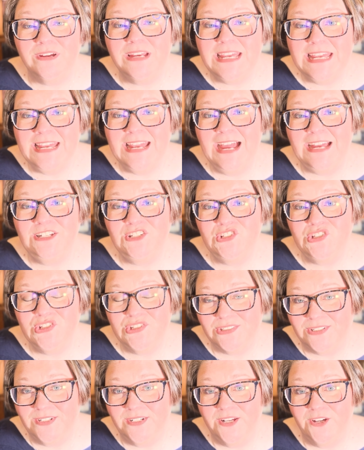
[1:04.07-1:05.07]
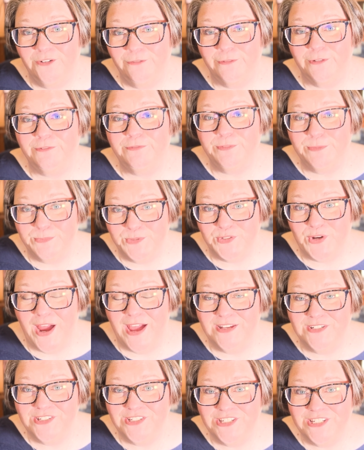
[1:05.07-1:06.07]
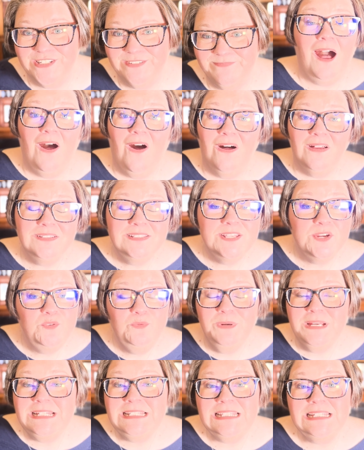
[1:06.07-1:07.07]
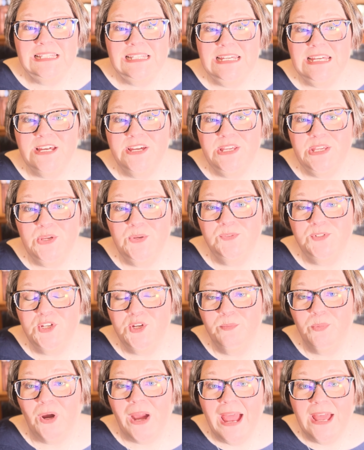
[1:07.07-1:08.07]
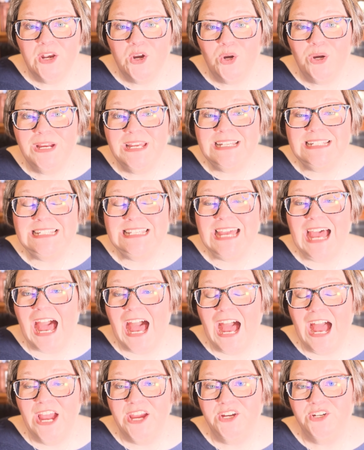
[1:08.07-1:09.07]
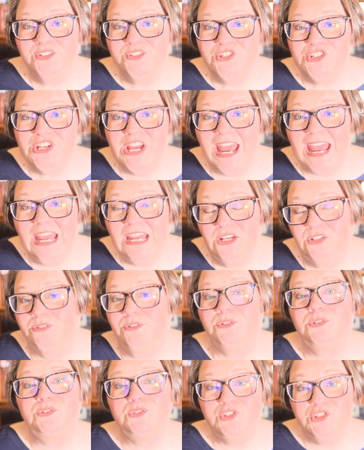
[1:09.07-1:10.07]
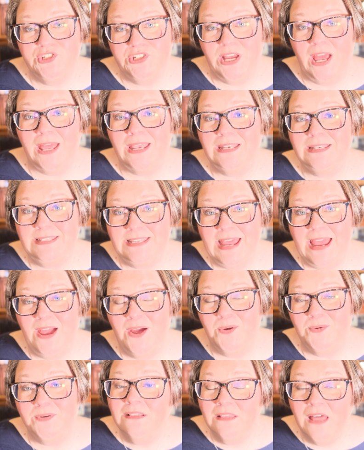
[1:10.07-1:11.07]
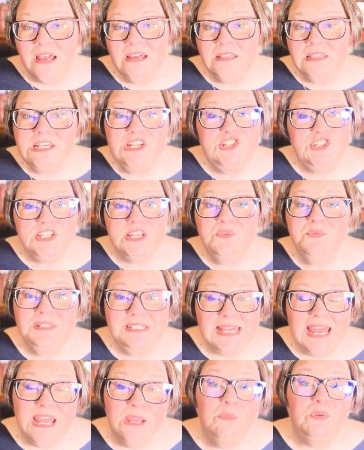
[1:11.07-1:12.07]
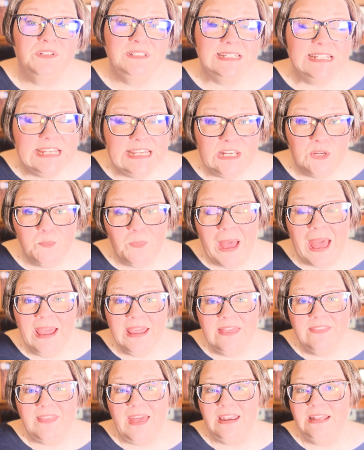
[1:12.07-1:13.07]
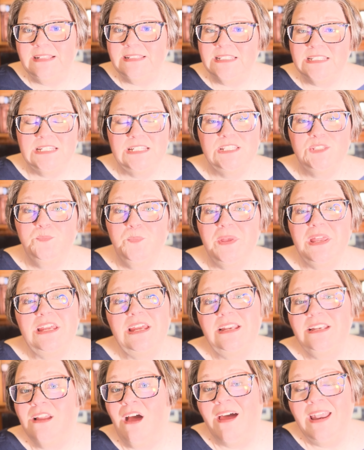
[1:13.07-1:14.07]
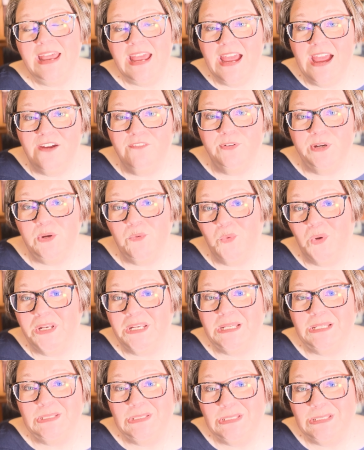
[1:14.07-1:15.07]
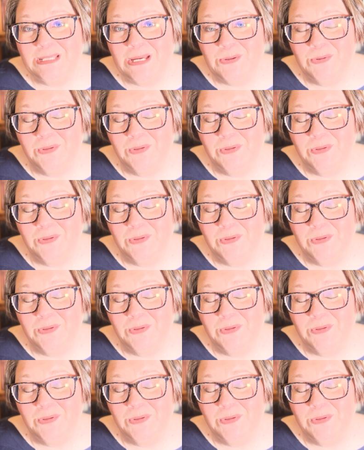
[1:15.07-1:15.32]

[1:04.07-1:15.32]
He had to start over from scratch. Also, recently a YouTuber had her entire channel shut down. Luckily, she was able to get it back in that instance, but not everyone is so